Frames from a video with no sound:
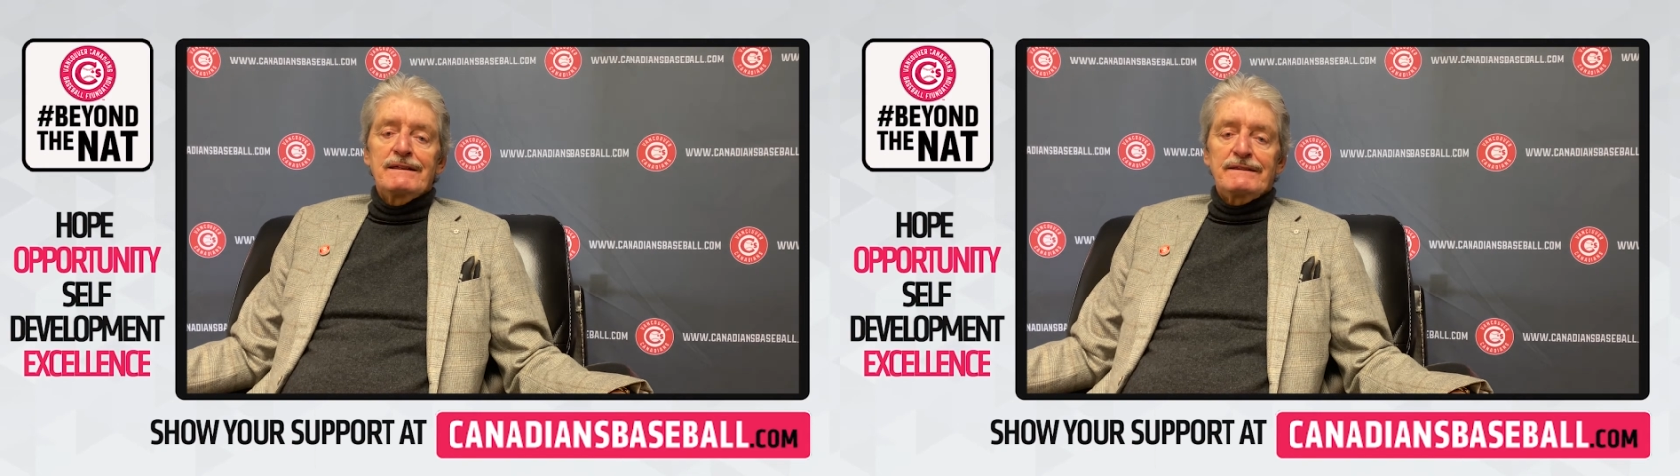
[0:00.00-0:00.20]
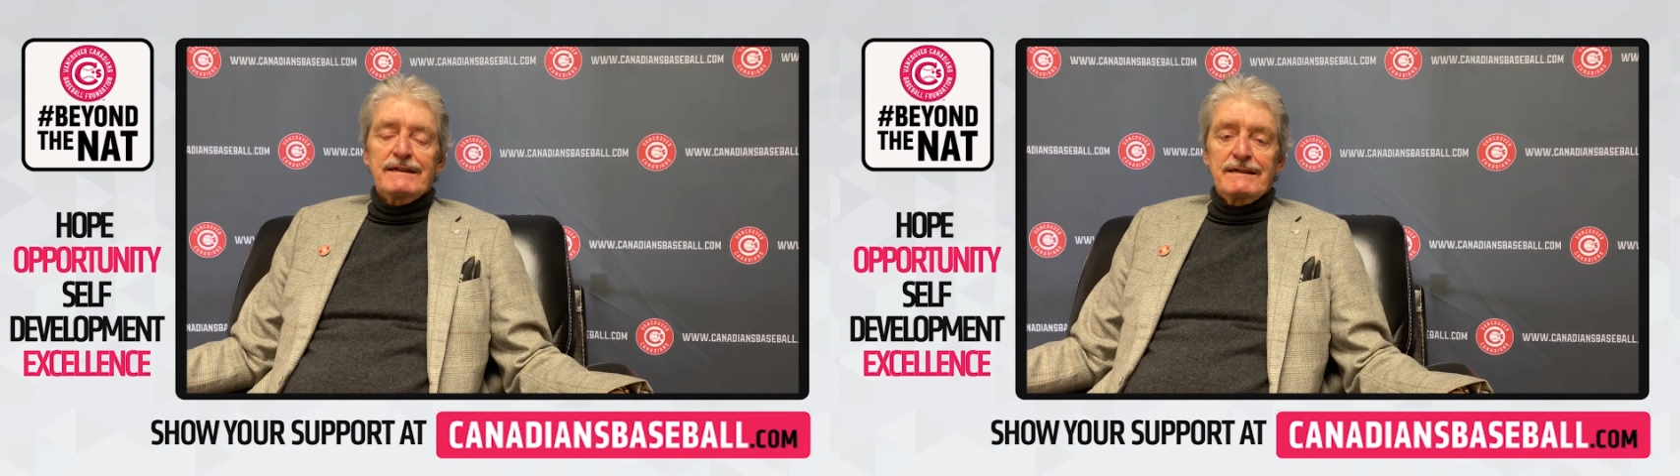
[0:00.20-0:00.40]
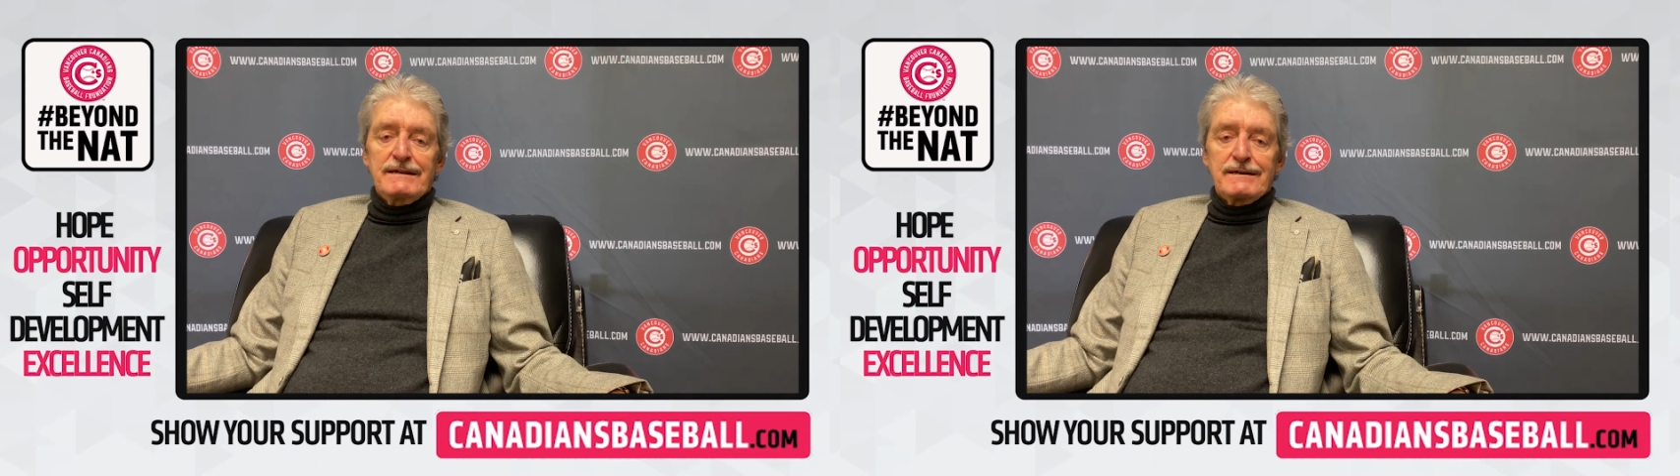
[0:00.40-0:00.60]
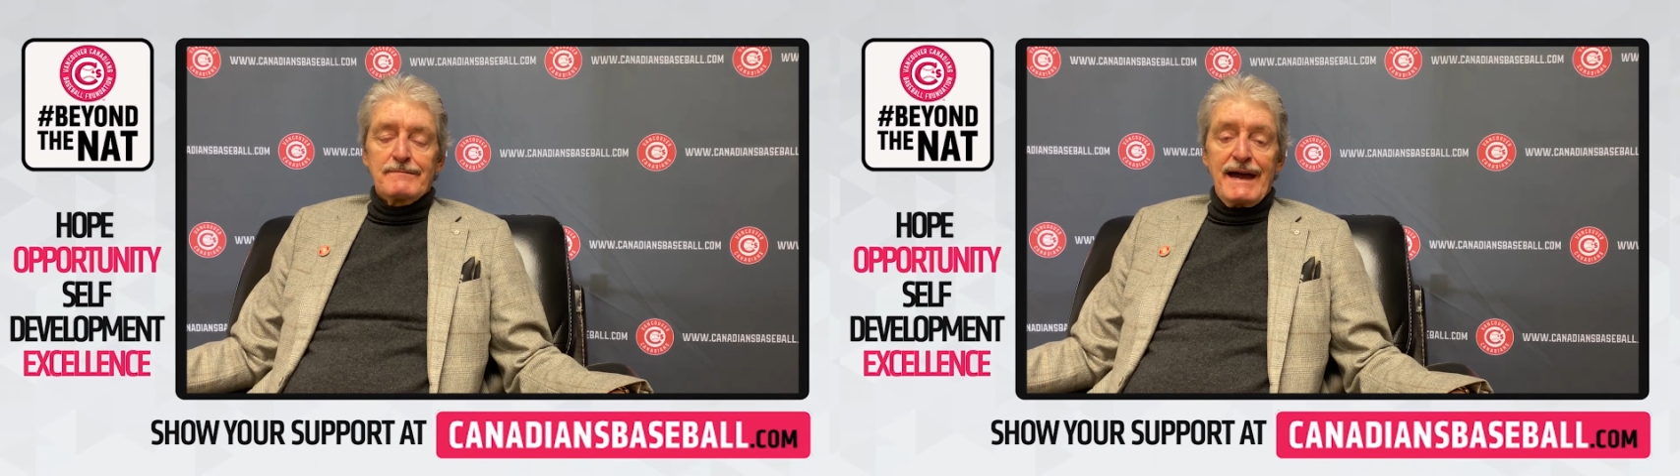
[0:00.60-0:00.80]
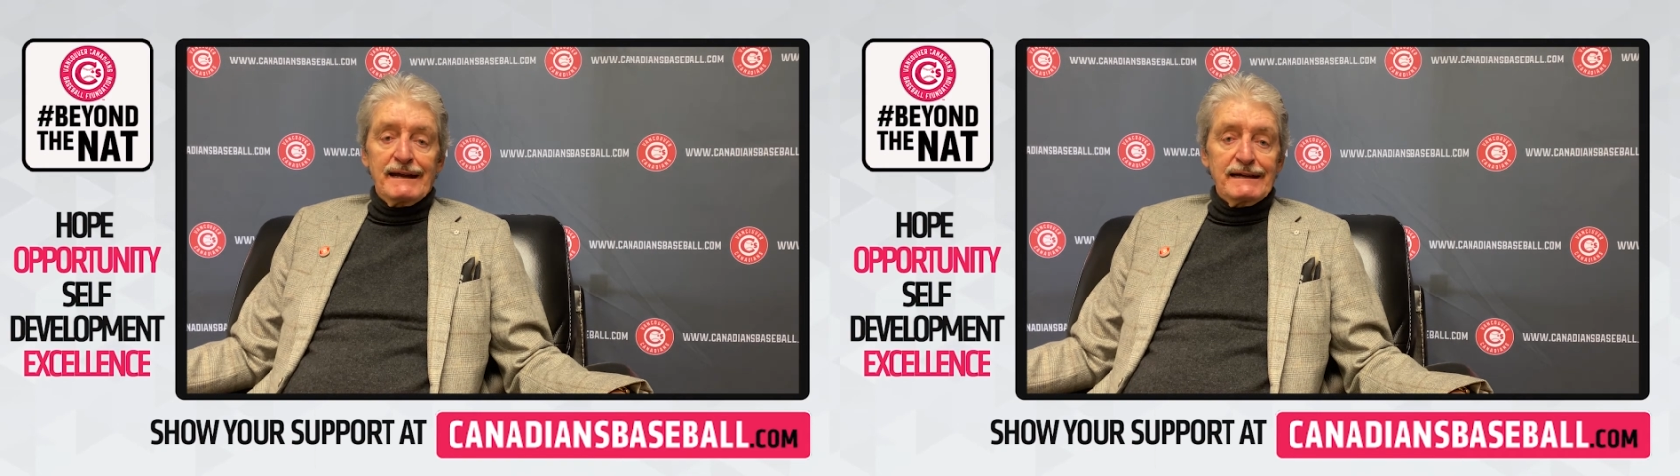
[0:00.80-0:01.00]
the
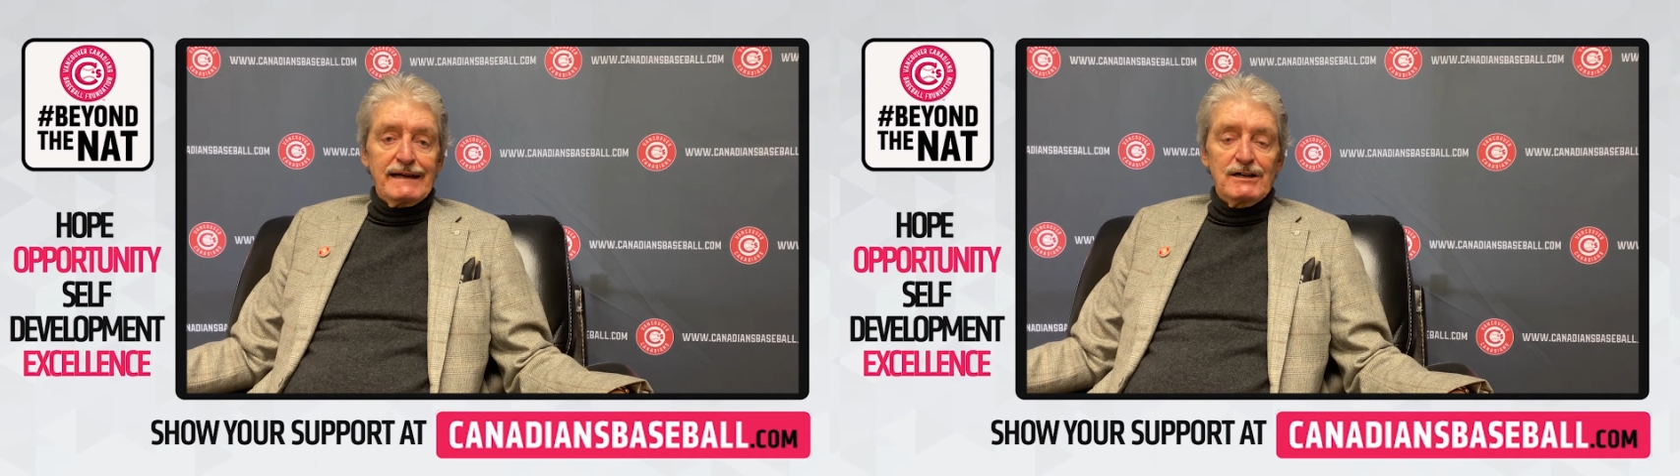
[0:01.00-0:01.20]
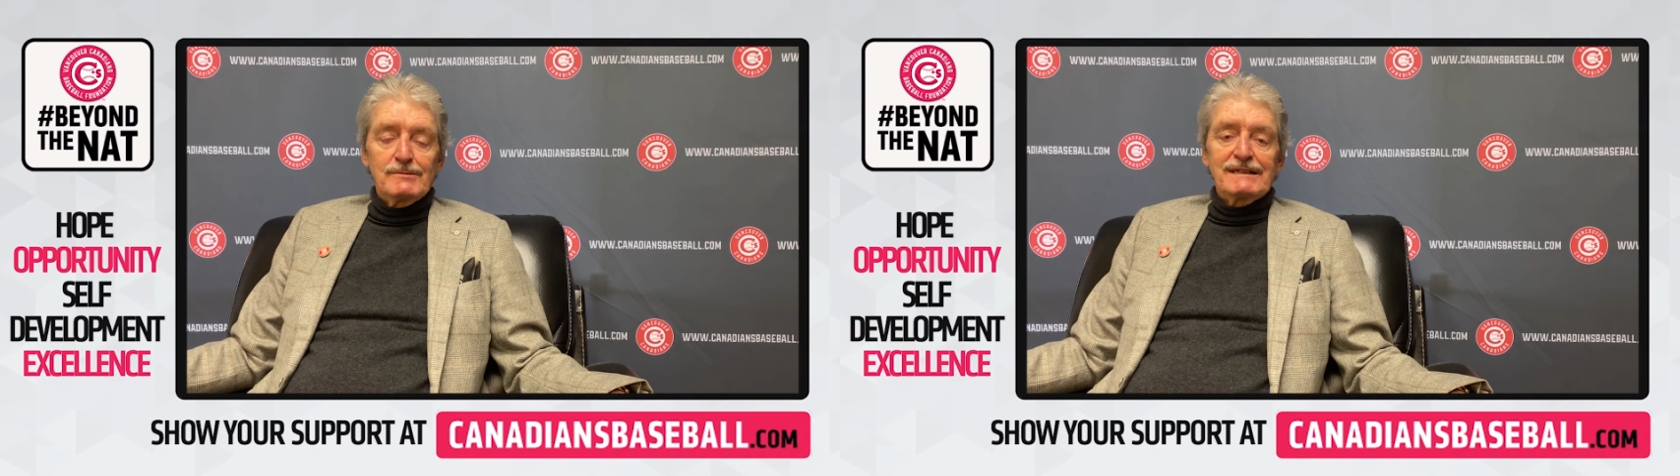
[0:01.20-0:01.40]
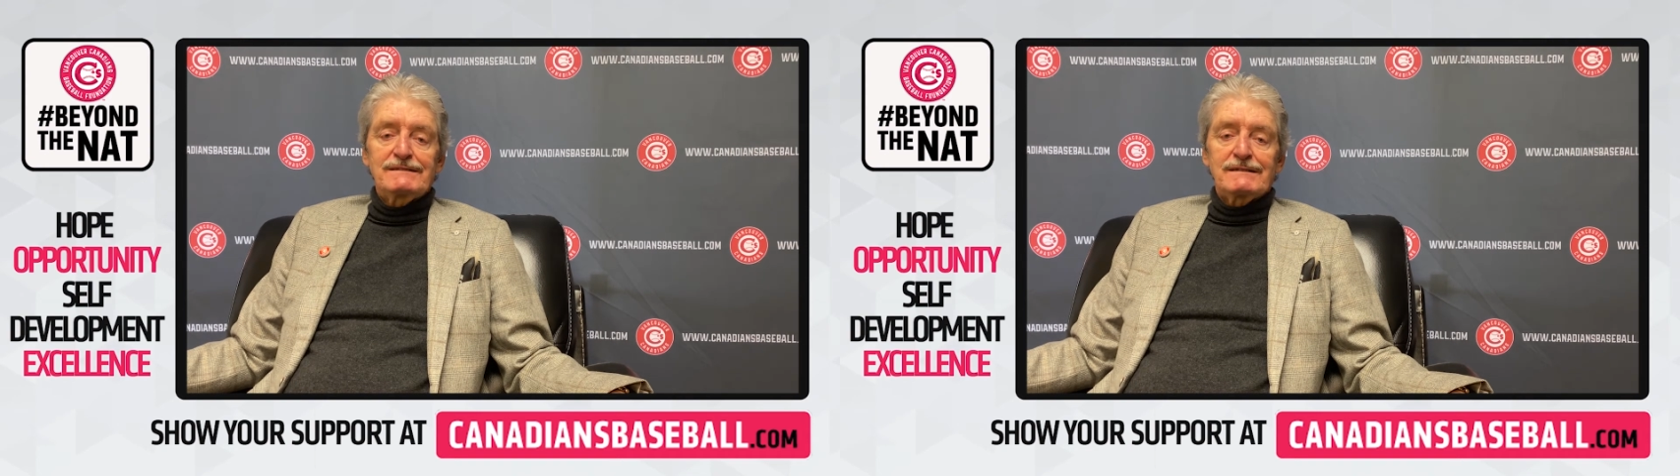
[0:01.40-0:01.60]
batting helmet,